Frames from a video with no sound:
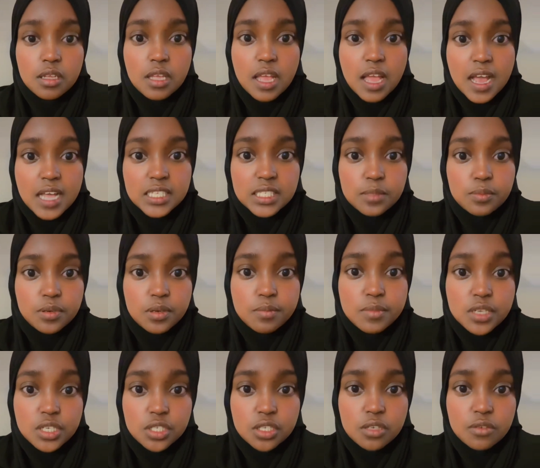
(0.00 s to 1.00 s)
ask
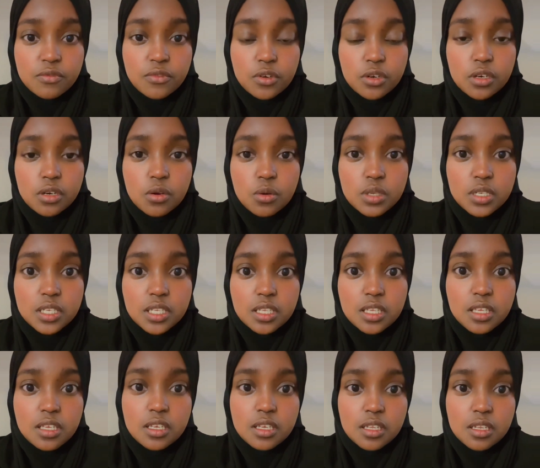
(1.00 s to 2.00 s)
permission for only
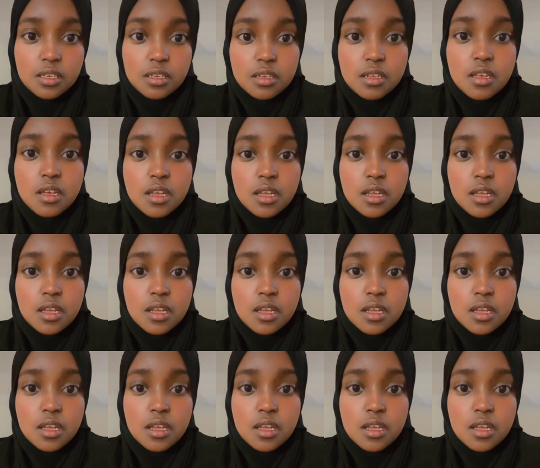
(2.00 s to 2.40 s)
he can